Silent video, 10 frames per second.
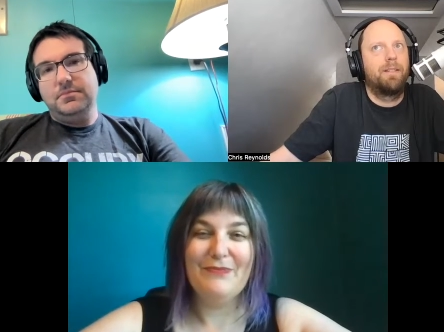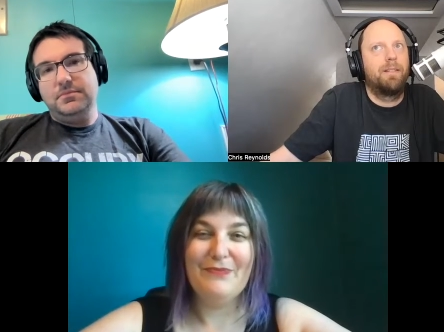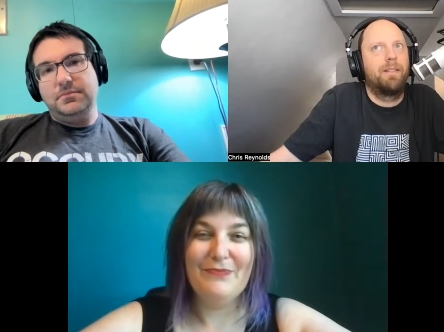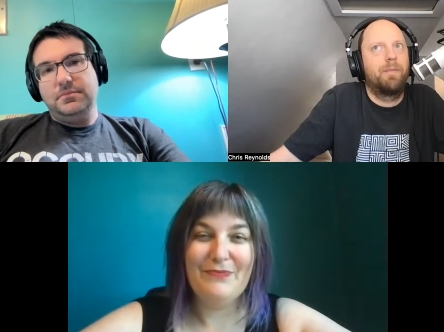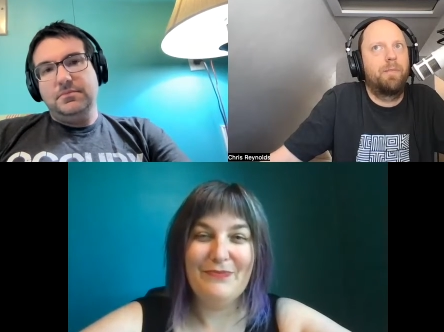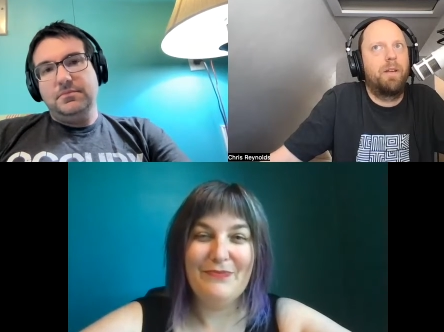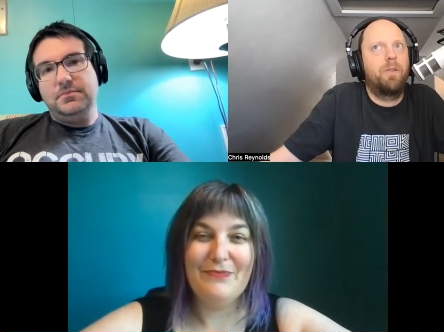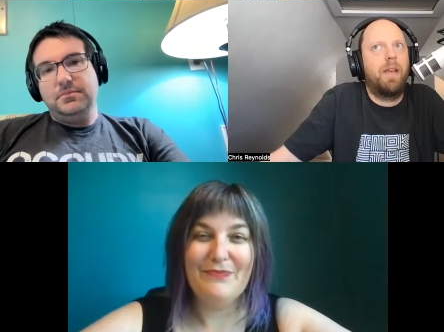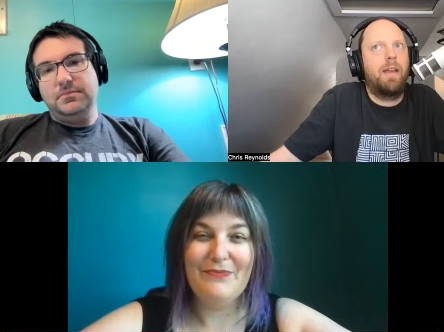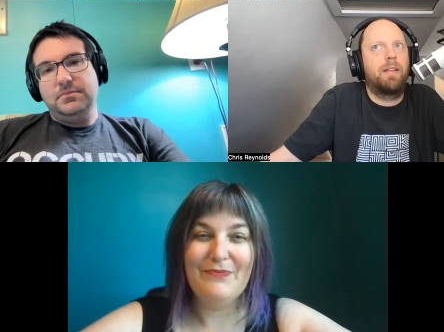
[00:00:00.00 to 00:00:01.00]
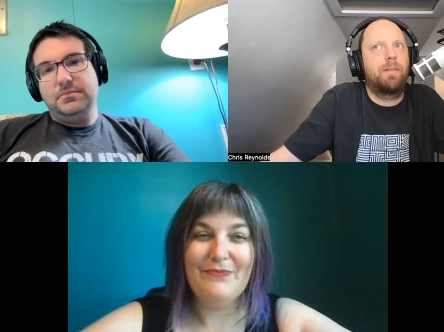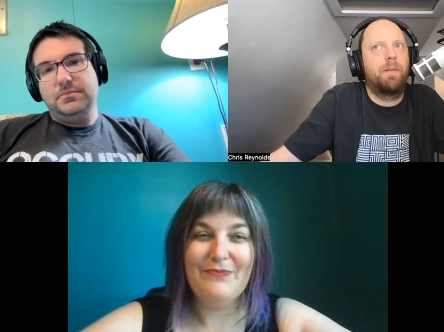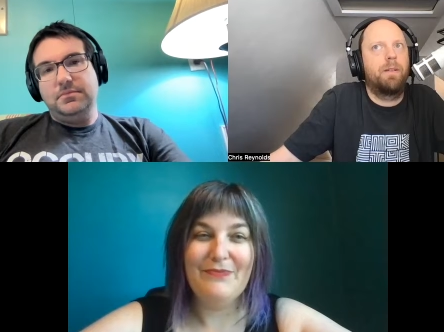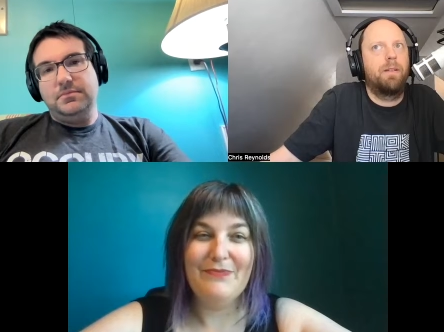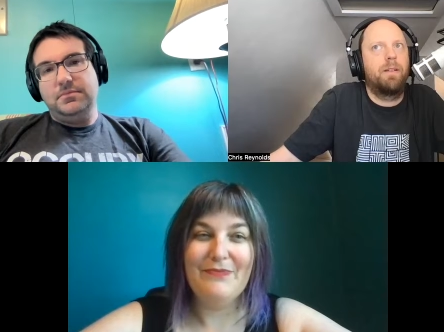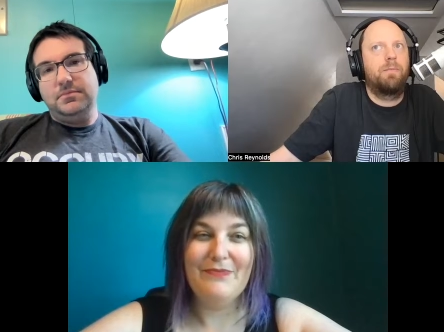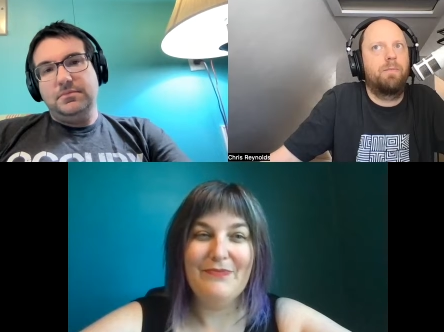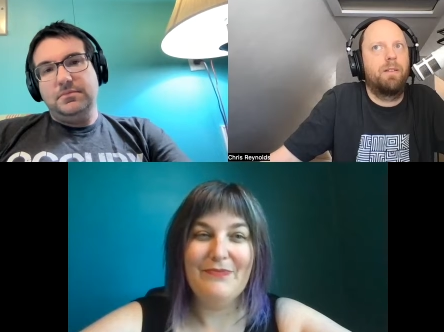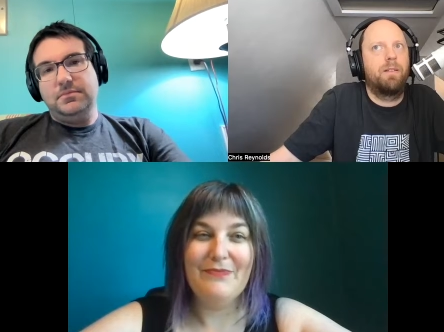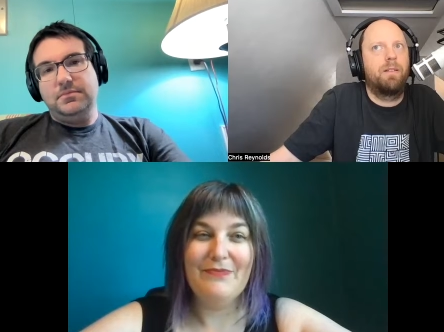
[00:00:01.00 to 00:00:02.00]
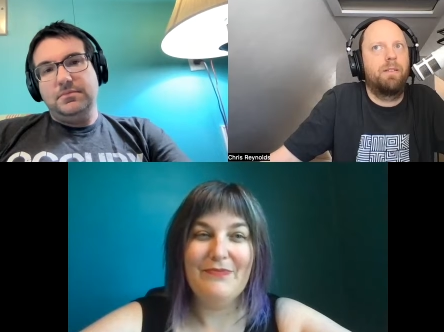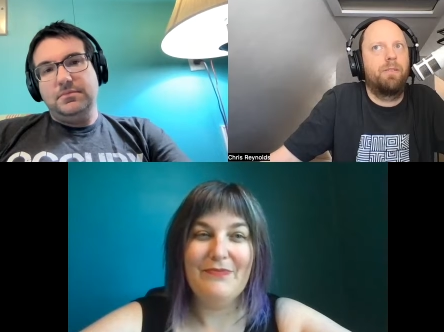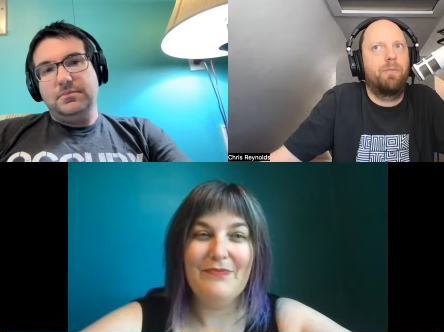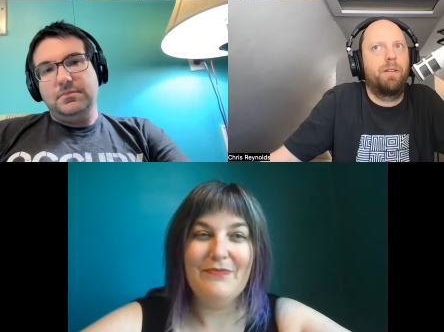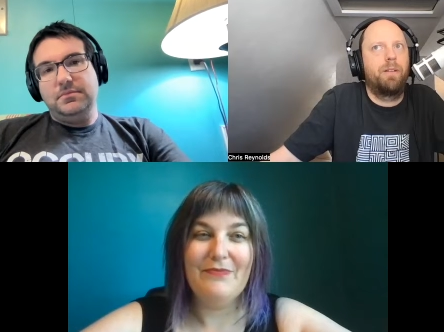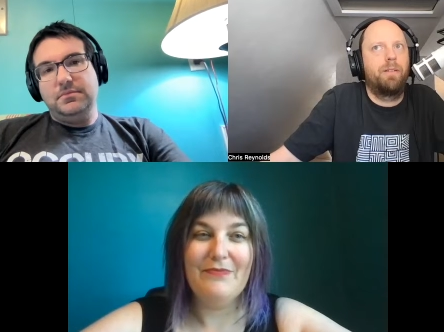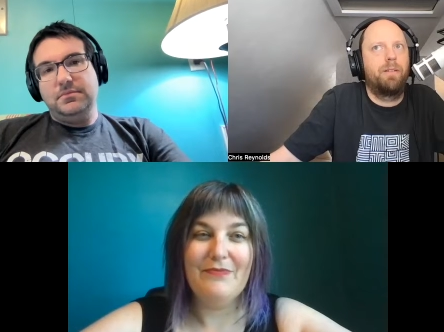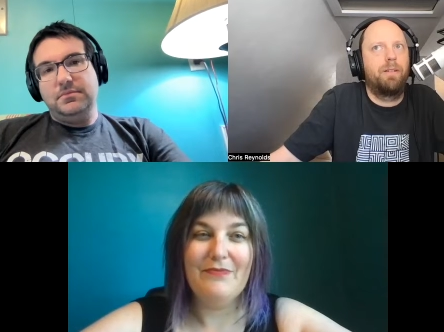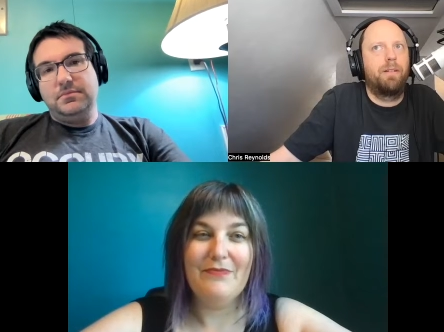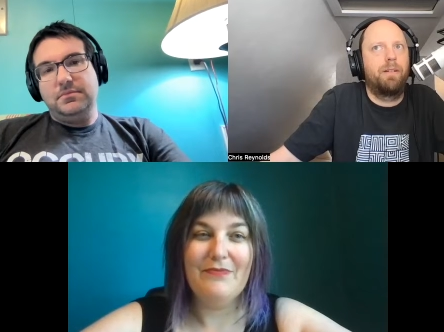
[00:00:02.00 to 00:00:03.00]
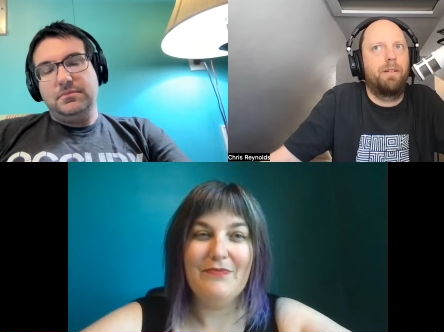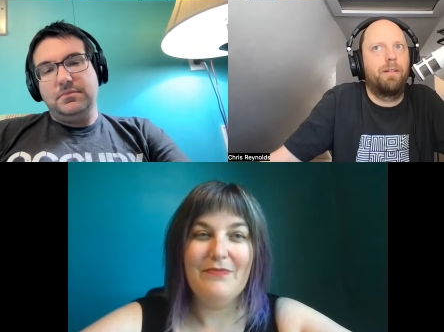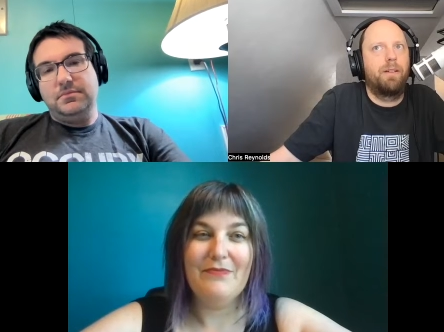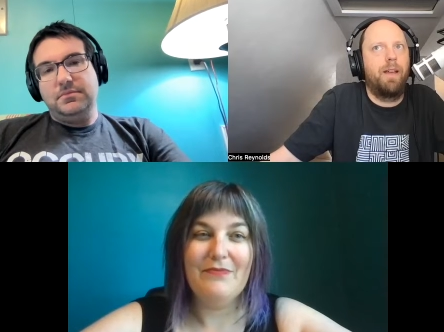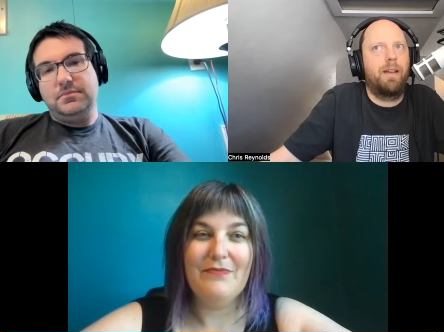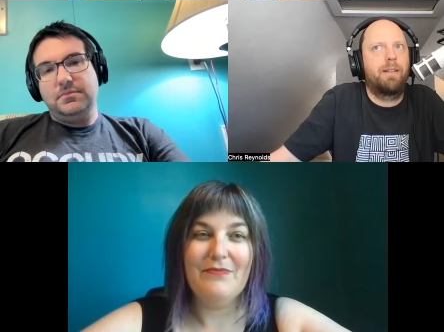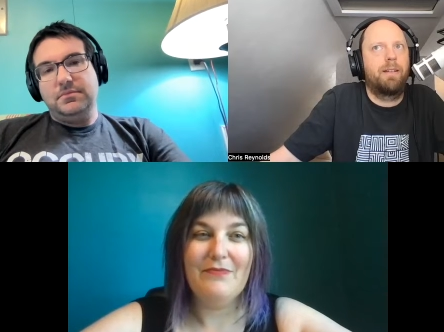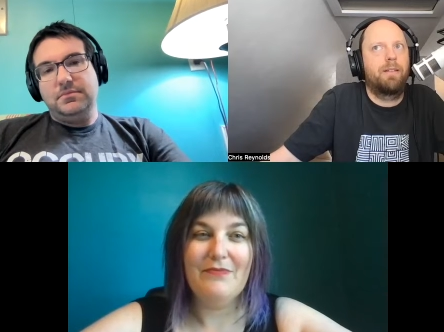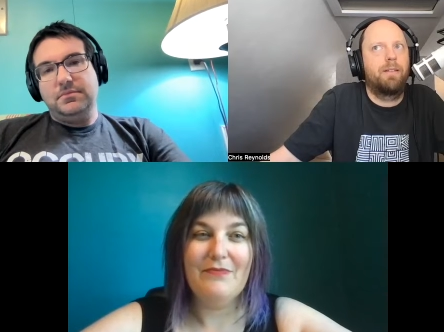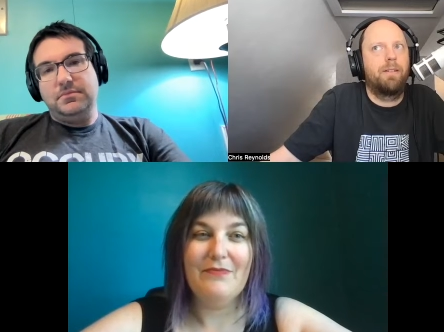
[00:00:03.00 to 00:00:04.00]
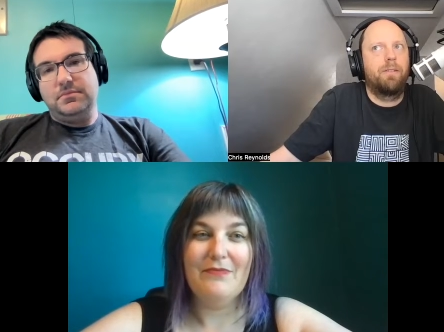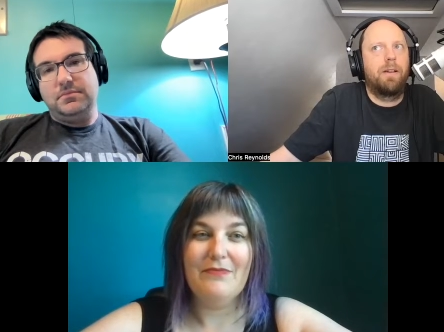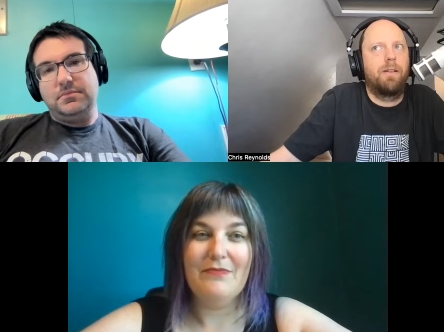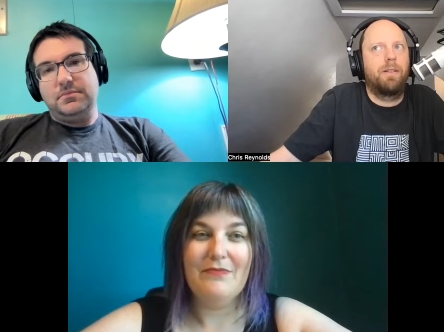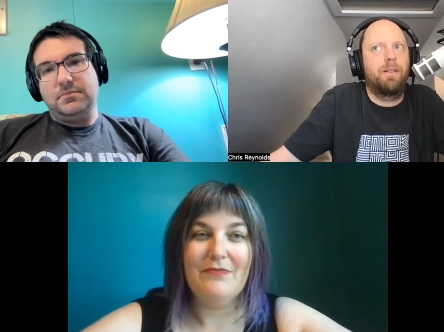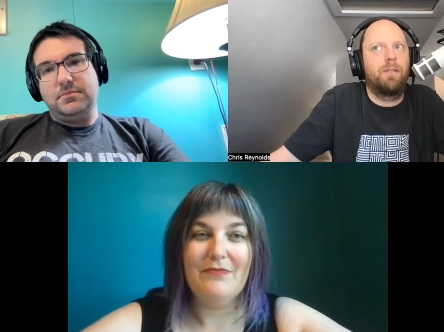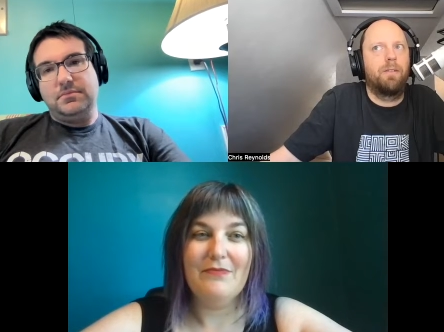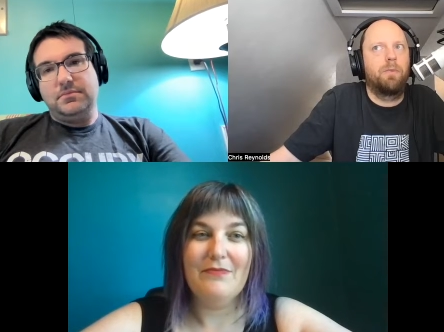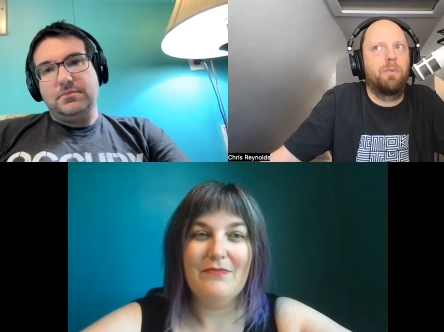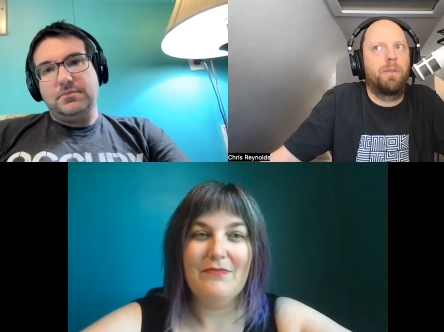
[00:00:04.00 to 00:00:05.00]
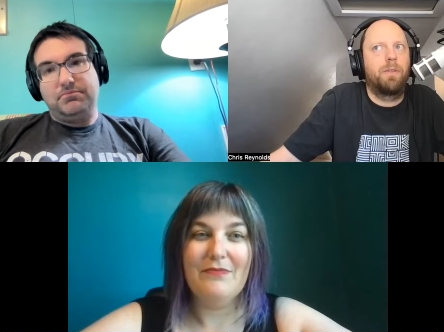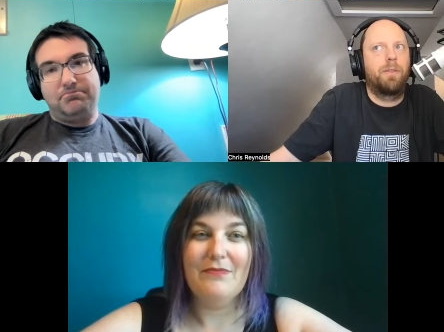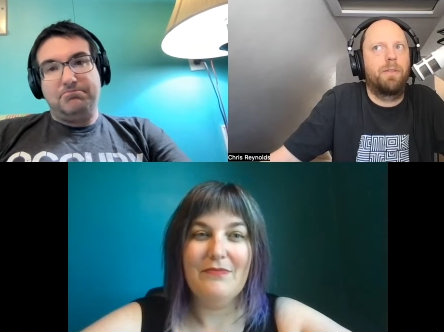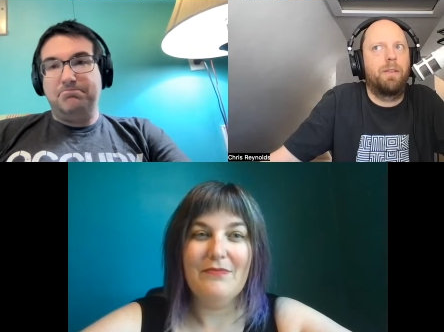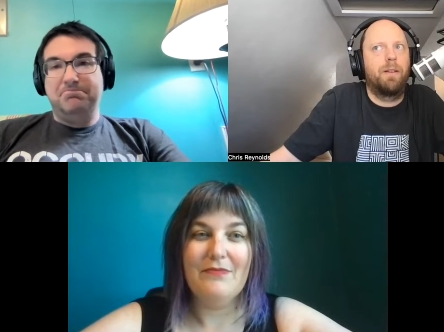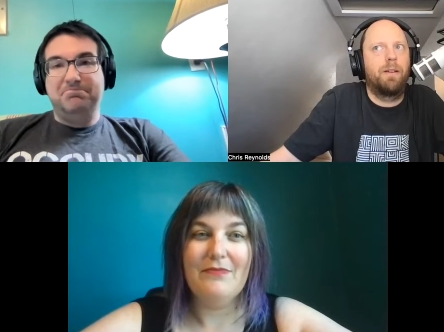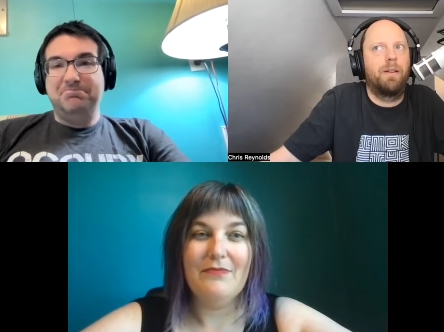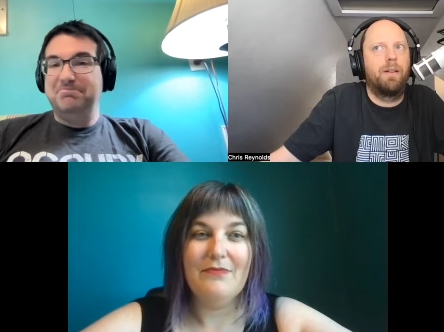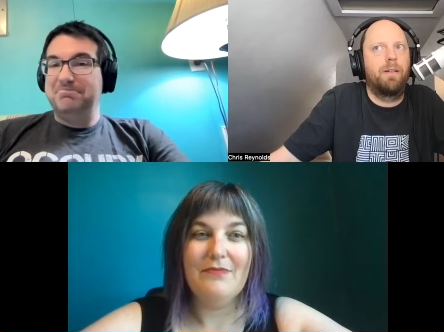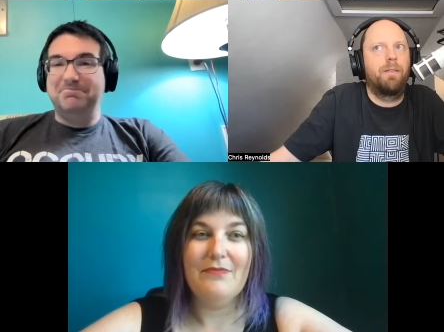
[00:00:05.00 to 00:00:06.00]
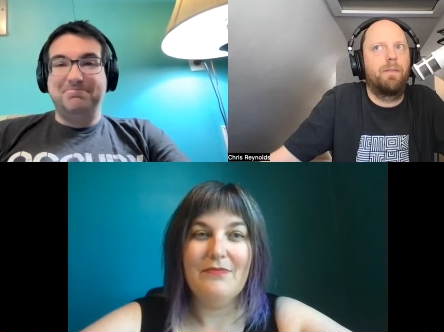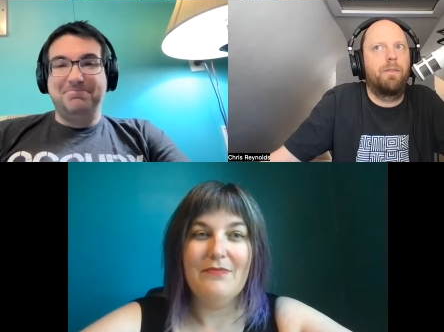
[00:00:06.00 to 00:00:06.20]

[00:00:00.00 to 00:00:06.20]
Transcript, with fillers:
Speaker 1: It's been okay. It's been it's been a little bit uh, hectic around here with uh,